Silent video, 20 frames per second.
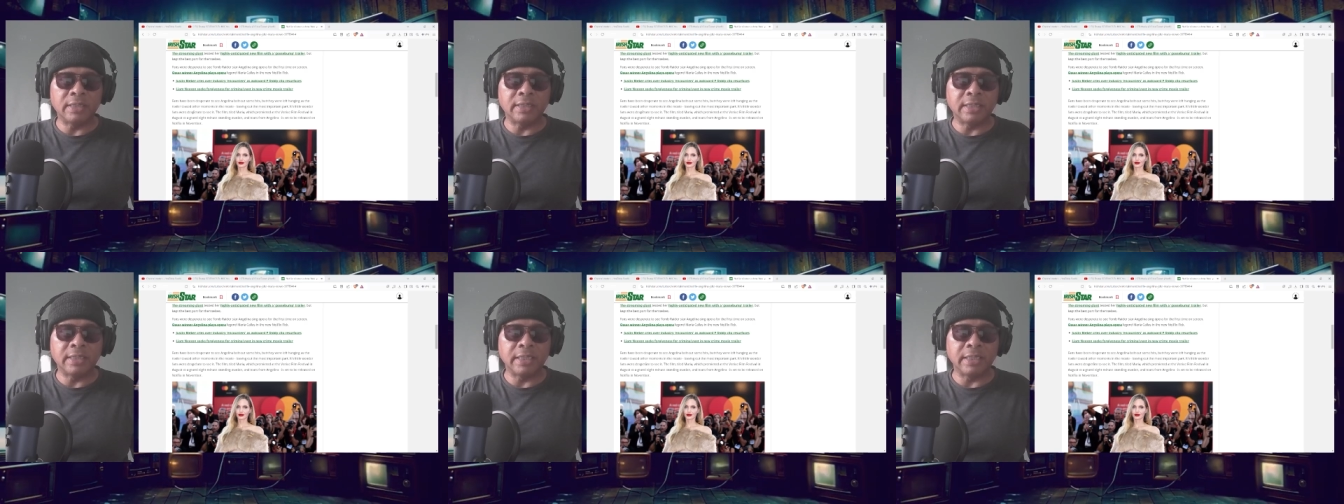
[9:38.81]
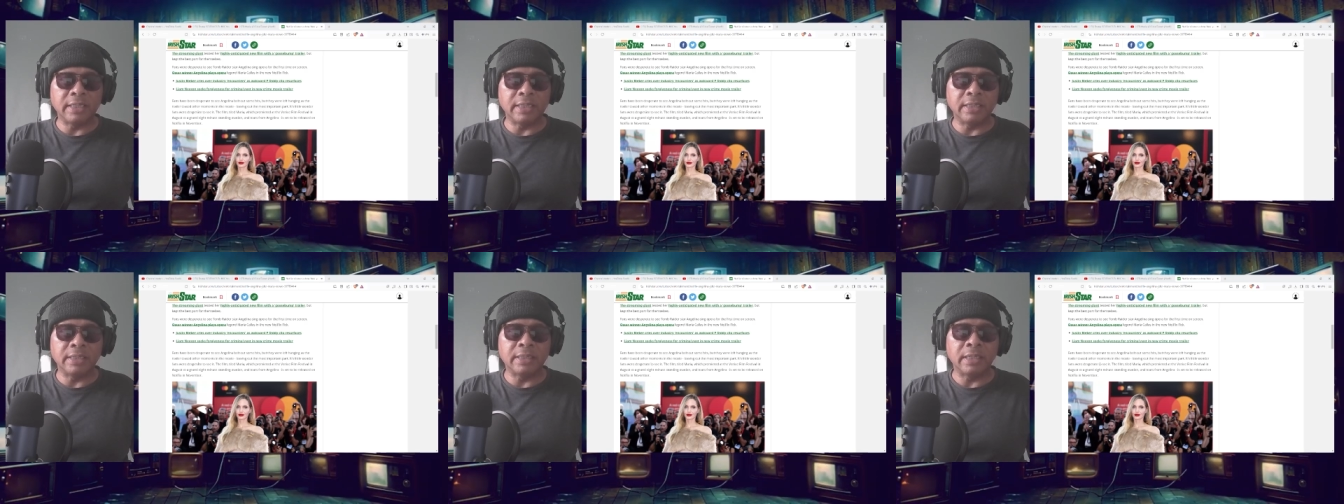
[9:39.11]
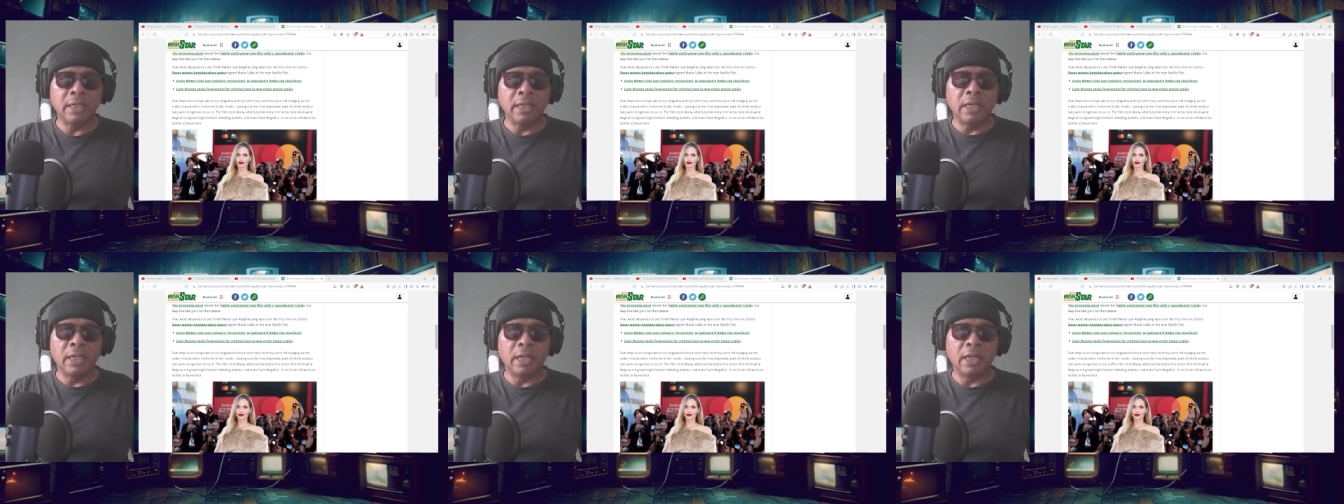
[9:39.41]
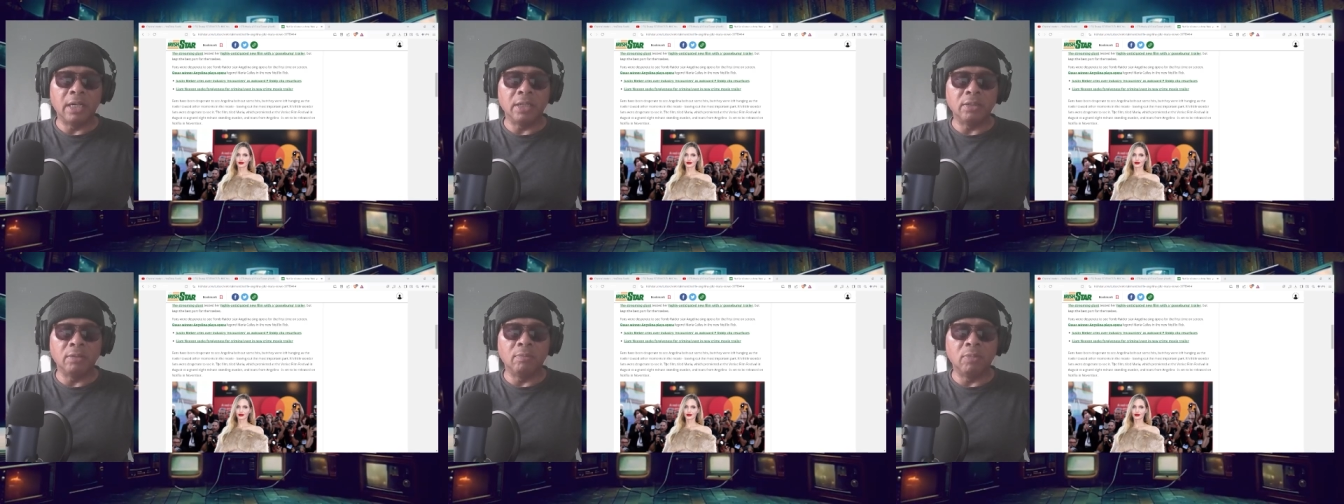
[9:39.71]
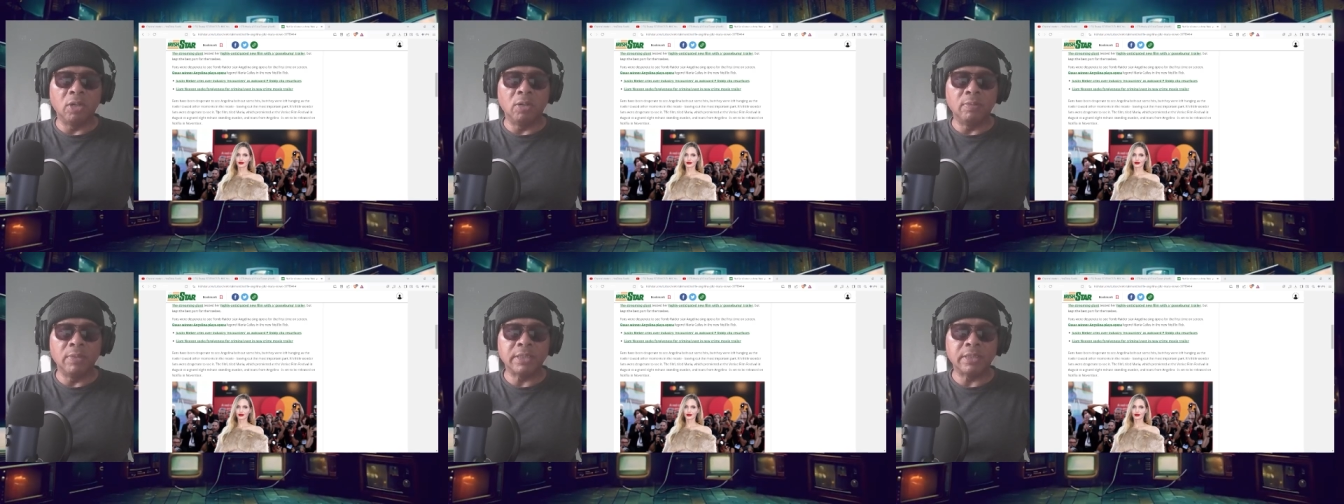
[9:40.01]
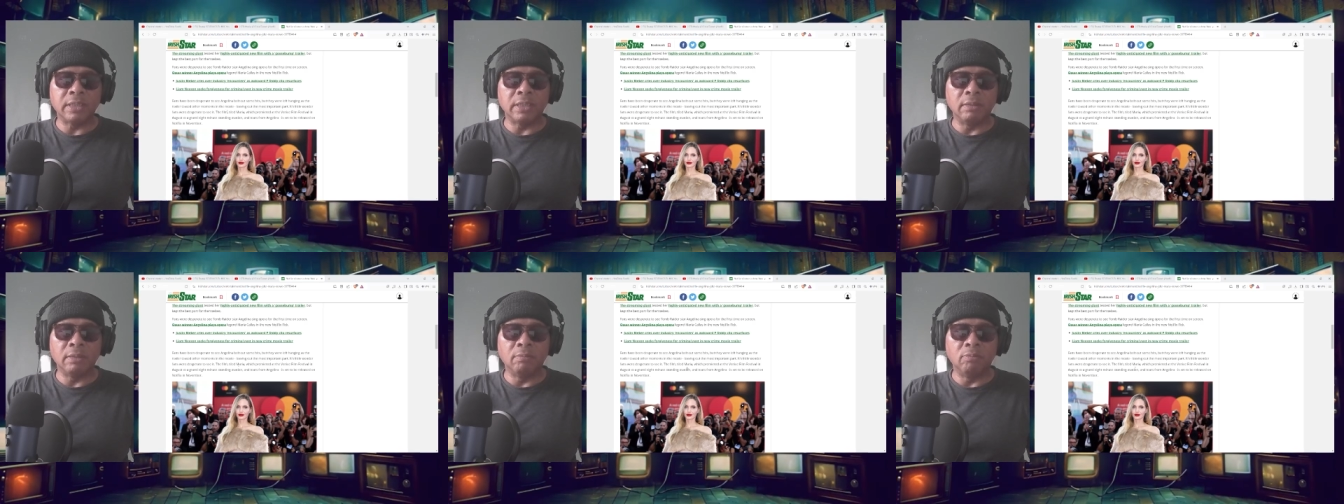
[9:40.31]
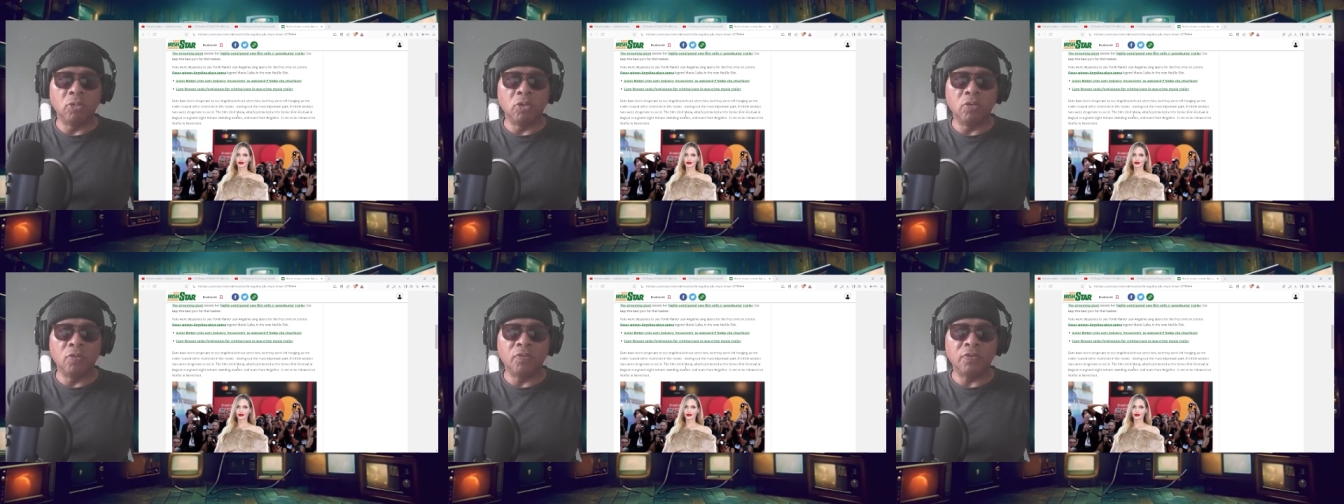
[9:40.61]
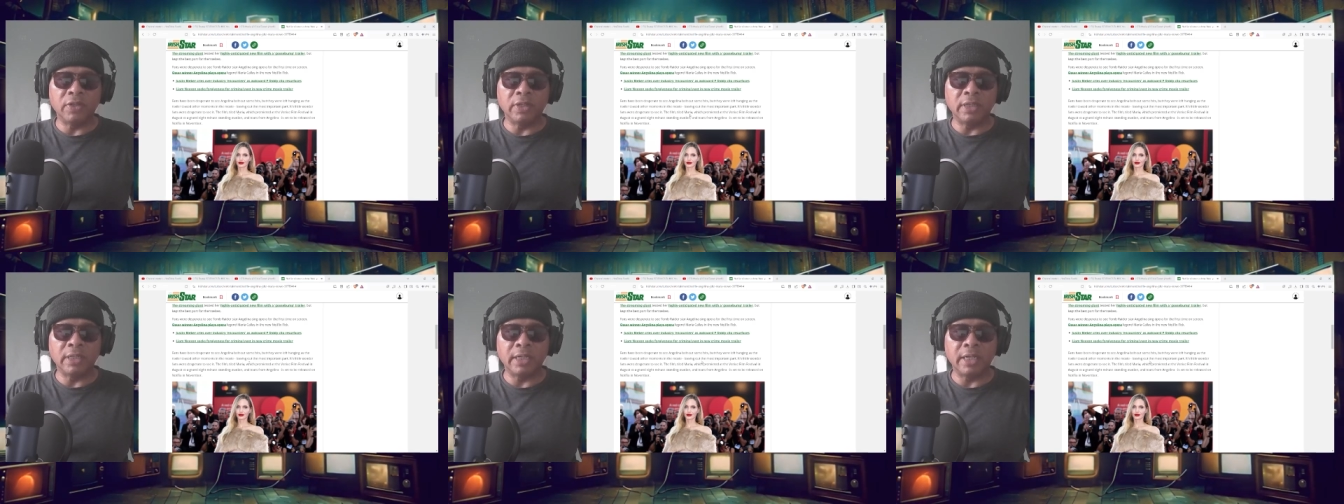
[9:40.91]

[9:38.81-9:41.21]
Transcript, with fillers: teased other moments in the movie,